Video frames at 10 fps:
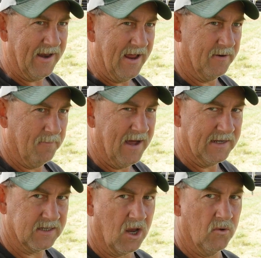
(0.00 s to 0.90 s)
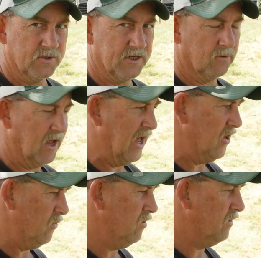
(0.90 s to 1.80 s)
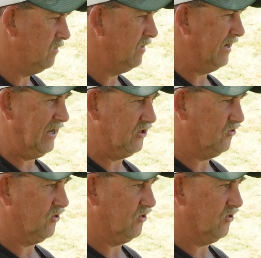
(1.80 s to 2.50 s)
down about as low as it'll go, an inch or